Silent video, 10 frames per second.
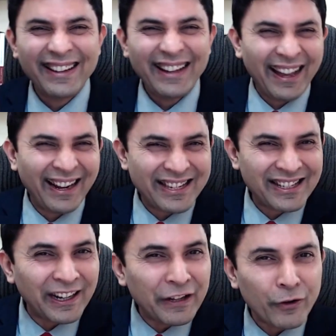And I
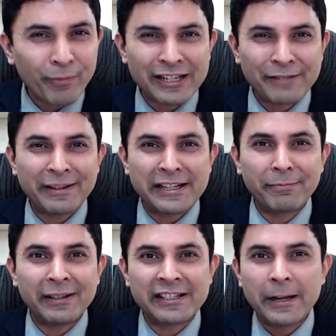study from these
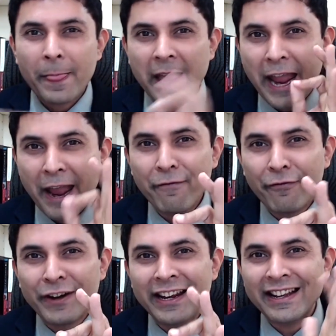principles
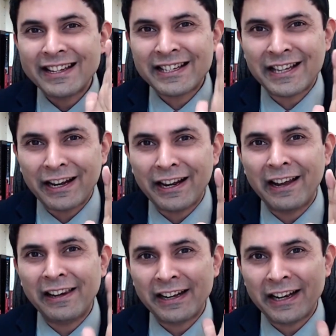every
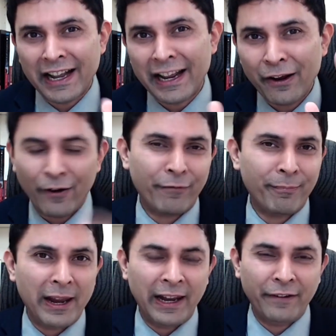single day of
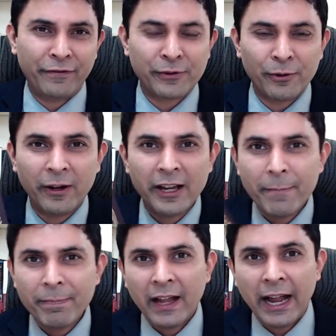my life. So
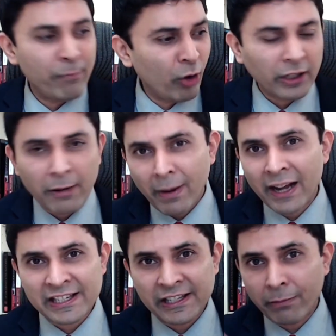I'm not a
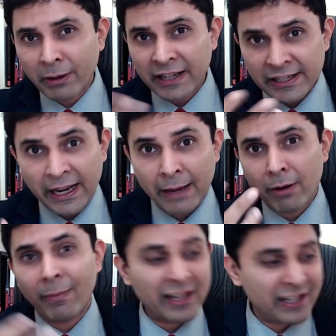master, but yes, I'm
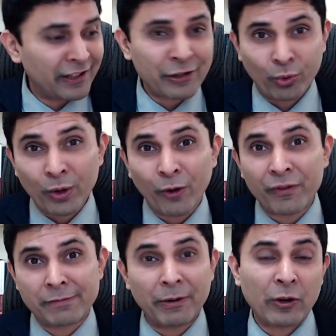a master student of
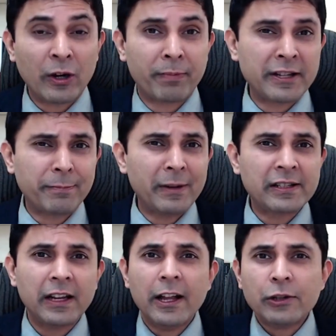these particular
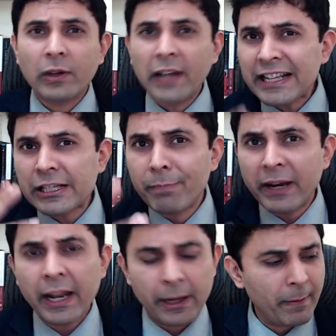principles. So let's
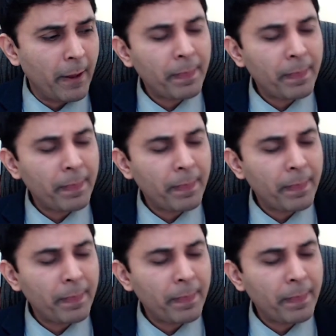begin.